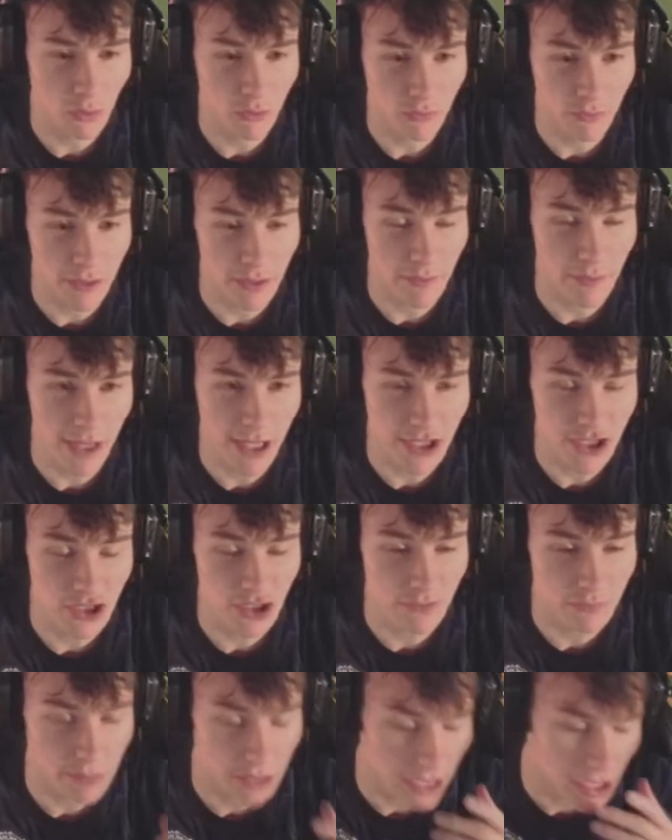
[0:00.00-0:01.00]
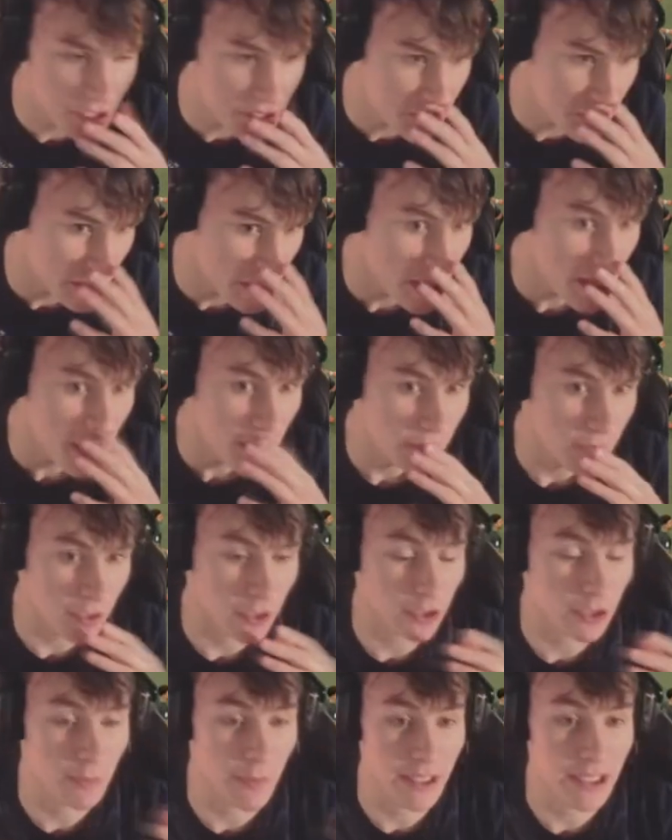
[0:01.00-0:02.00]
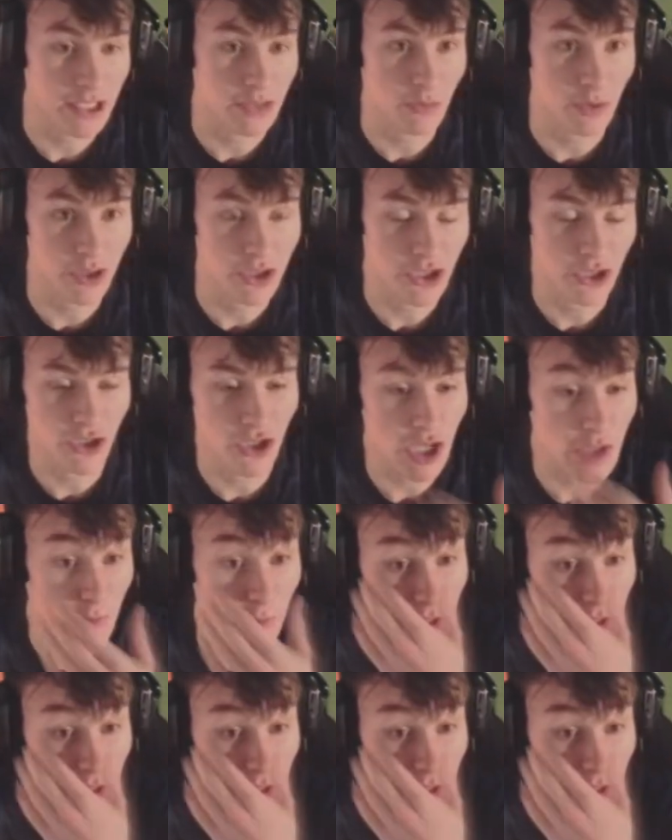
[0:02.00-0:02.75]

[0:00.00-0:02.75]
3 range of players that are committing to 1-2s.